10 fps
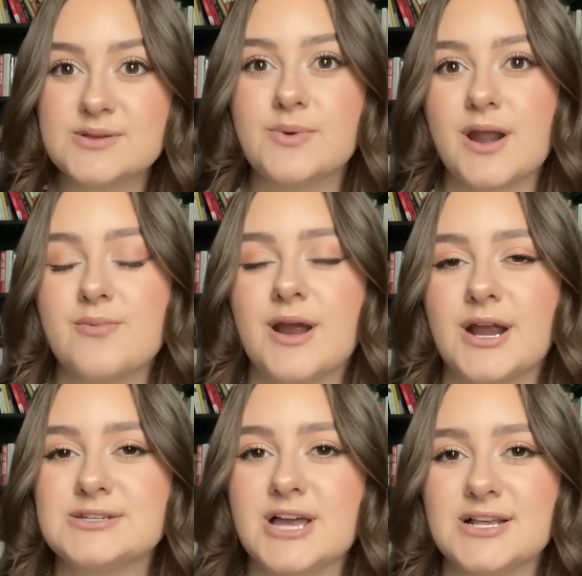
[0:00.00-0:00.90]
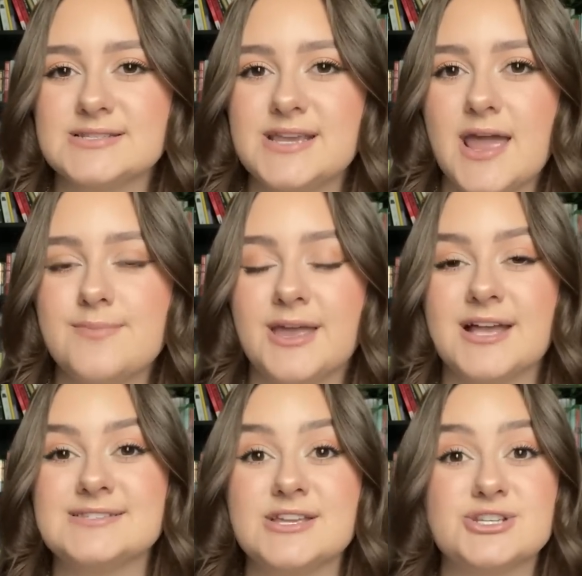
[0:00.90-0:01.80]
when I wear a Dossier
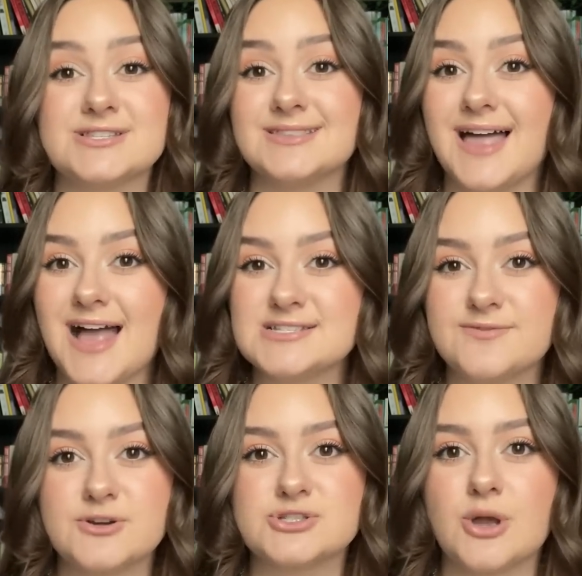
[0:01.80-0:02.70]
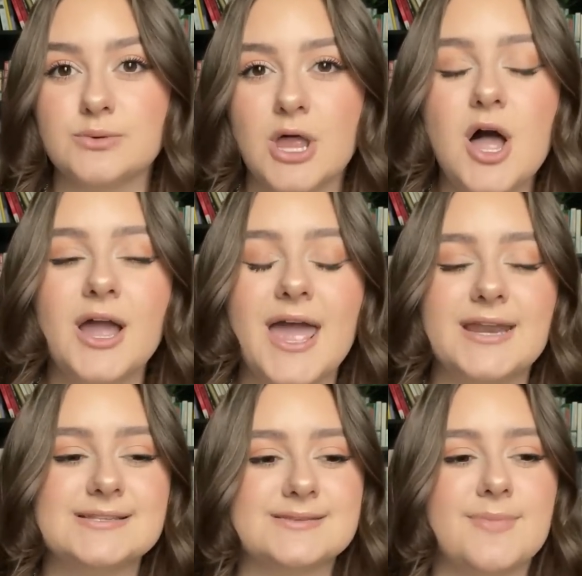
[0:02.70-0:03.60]
because it just lasts for so long and
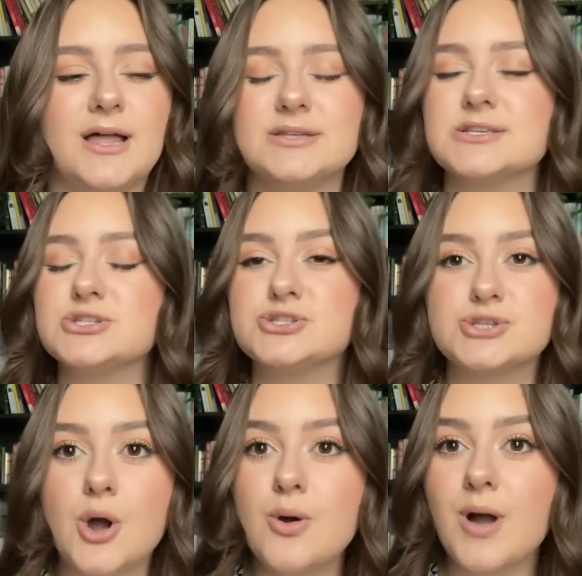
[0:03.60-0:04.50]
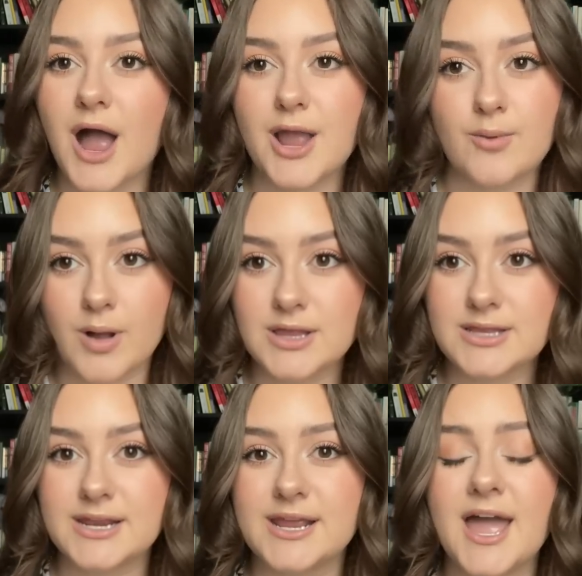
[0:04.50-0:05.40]
it smells so high
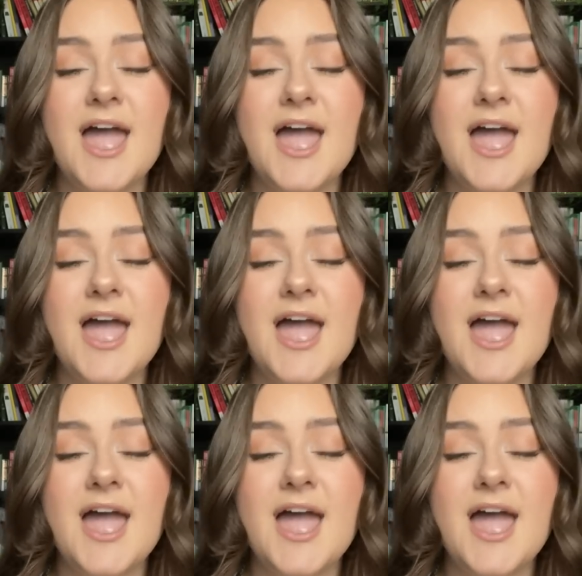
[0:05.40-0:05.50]
quality.